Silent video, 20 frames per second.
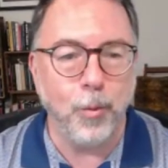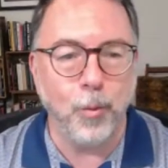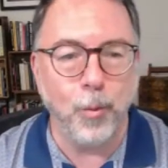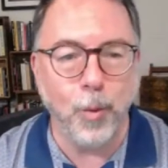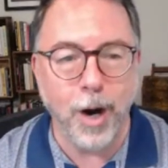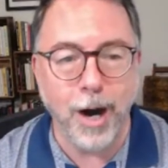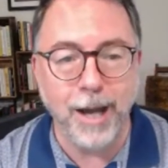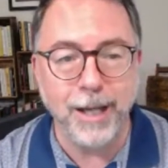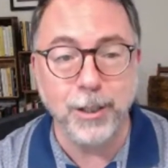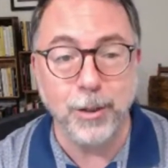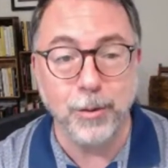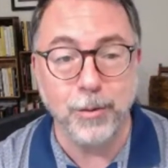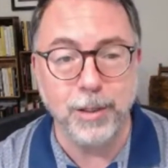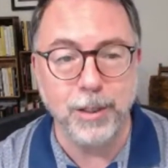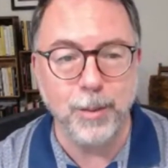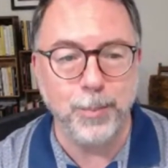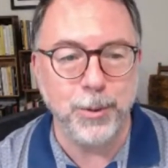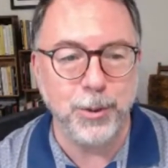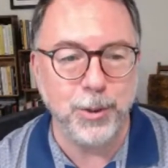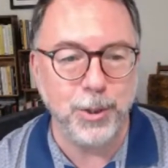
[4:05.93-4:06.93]
why you're in
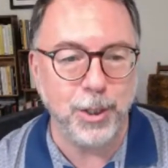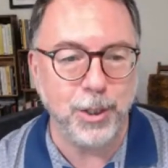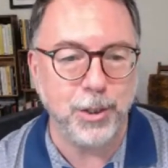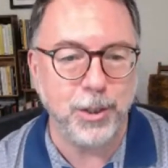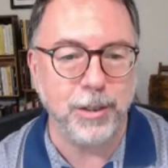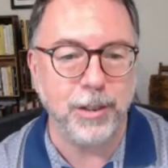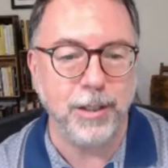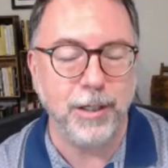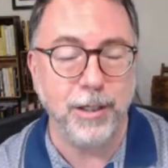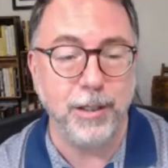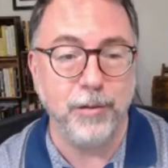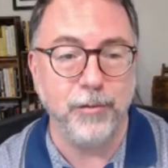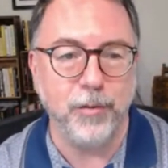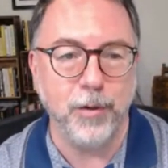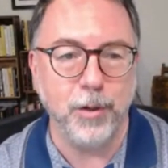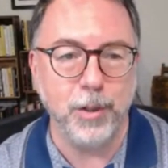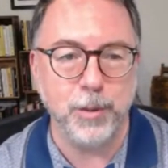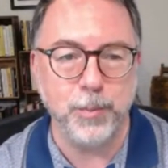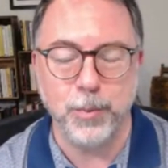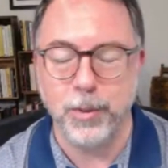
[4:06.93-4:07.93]
the position in the
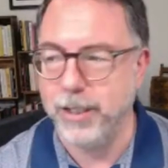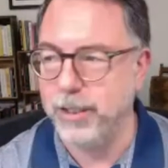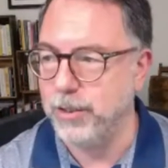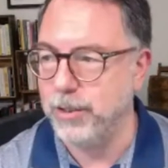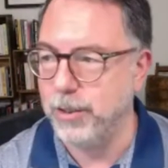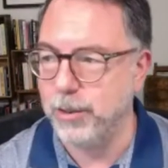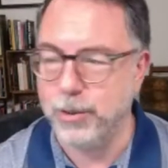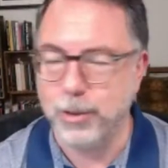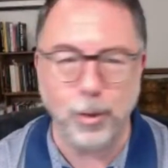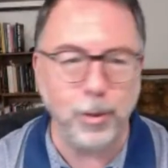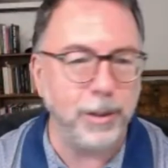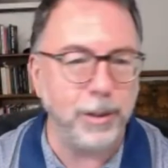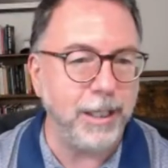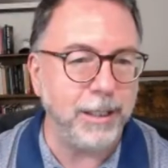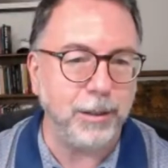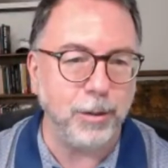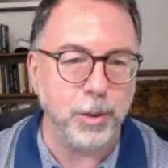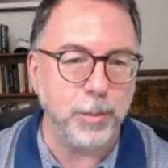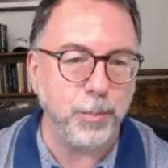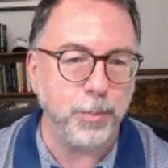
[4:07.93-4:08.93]
first place. And don't
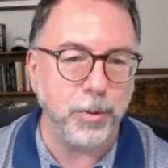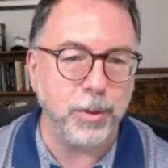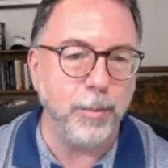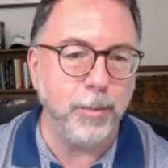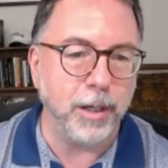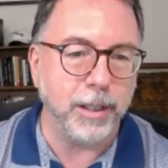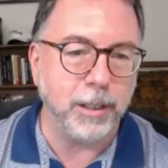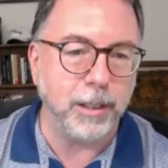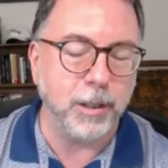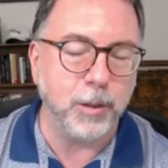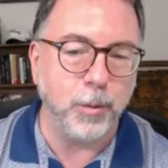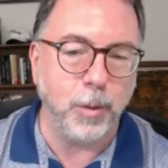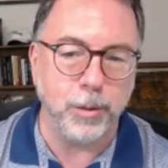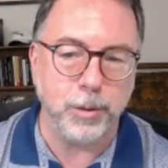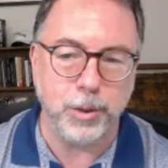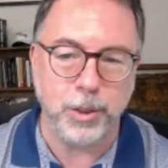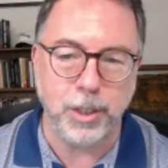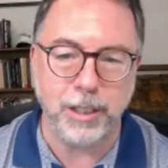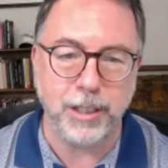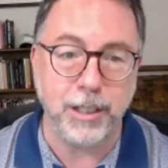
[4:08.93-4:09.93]
let those pre-market
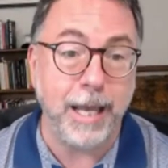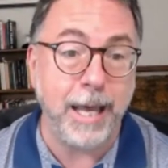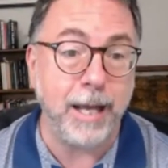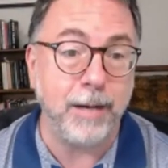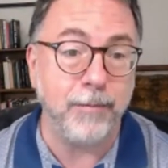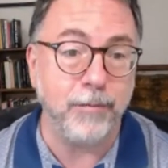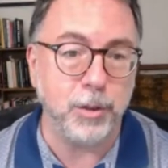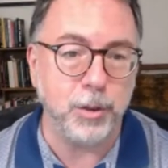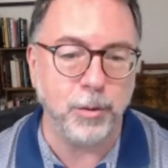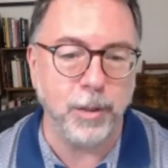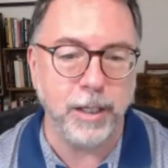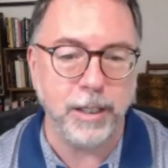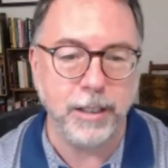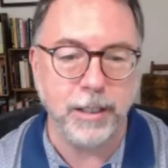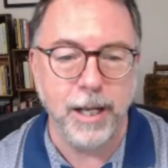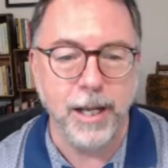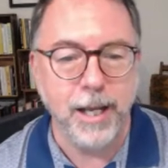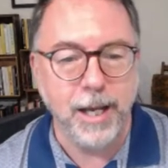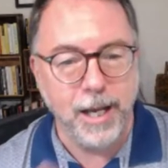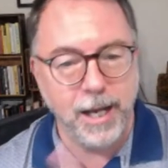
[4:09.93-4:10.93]
quotes shake you out of a trade.
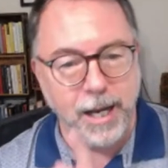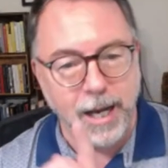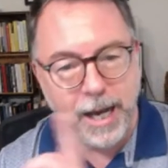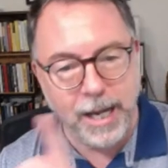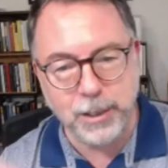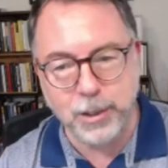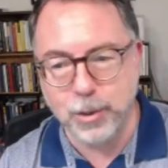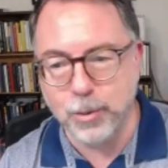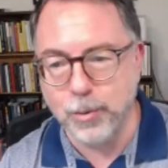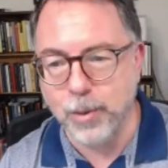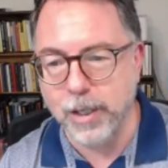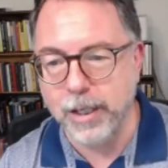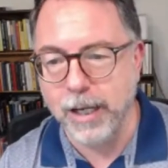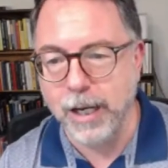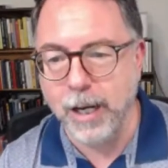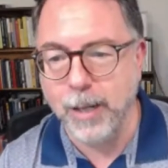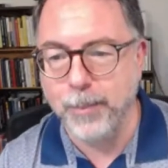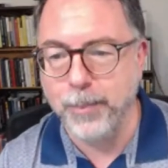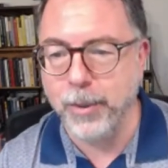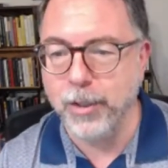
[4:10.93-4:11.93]
I do want to
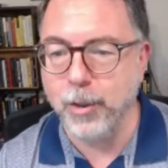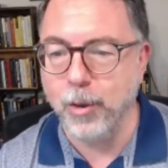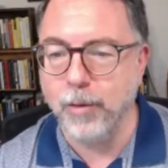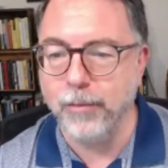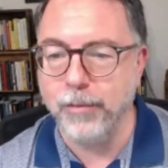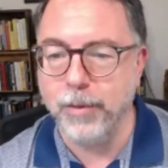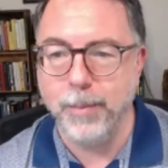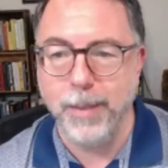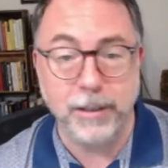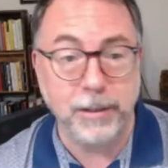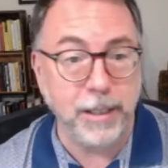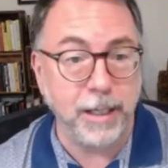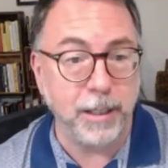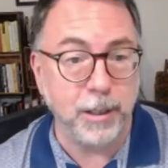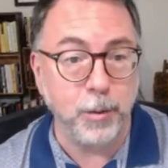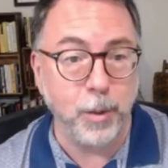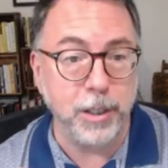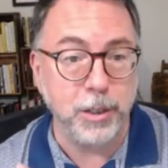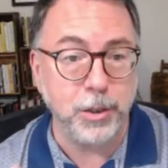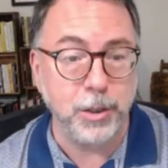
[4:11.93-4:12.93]
hop on over about
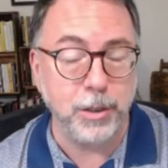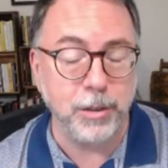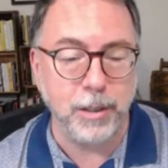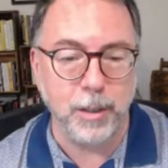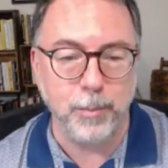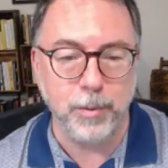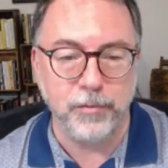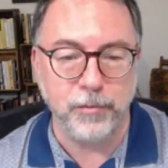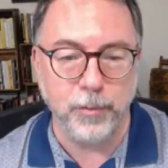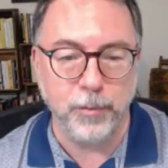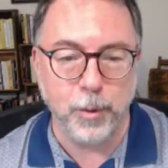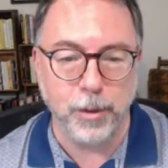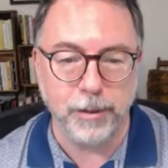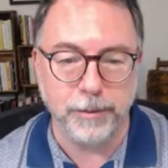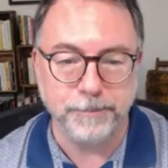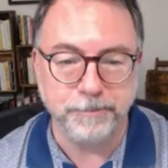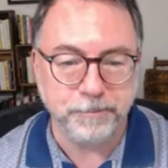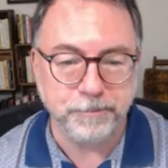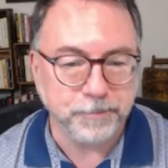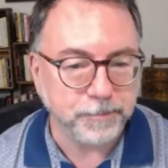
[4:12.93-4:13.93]
that question there
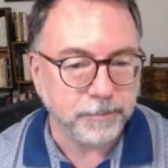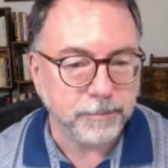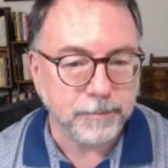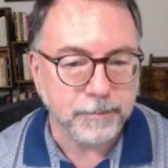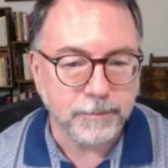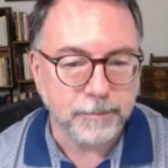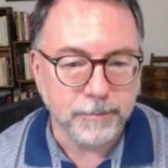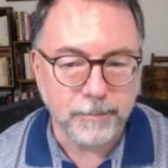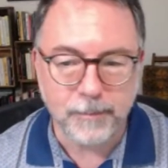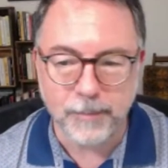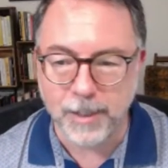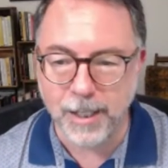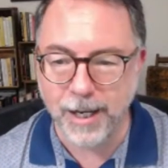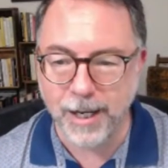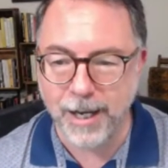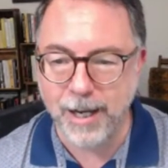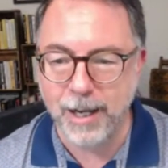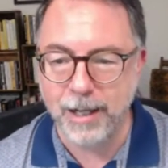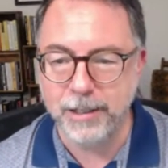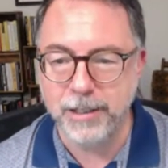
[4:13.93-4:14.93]
before.
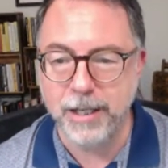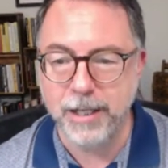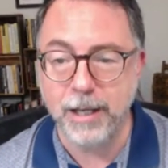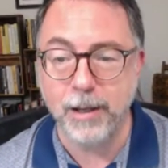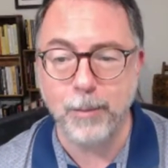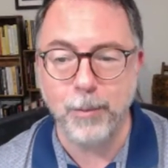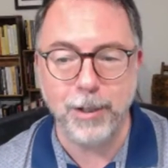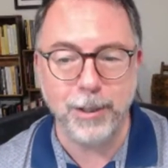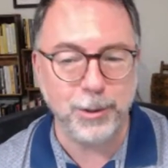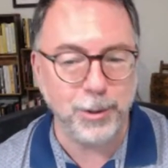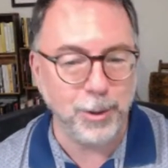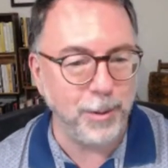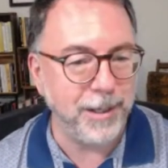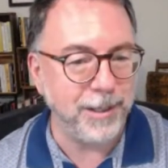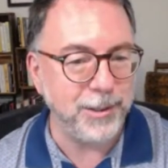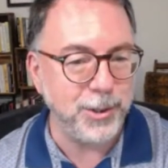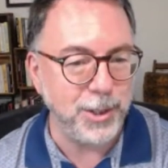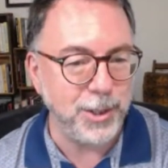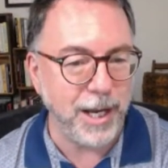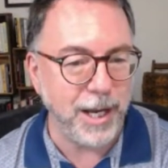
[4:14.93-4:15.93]
Uh, yeah, I want to
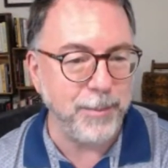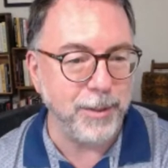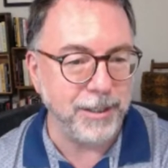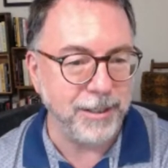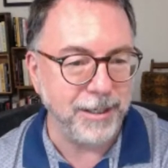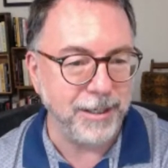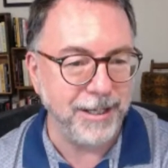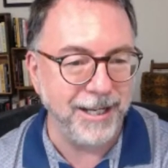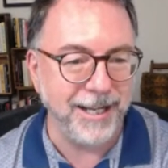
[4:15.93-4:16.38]
talk. Simon,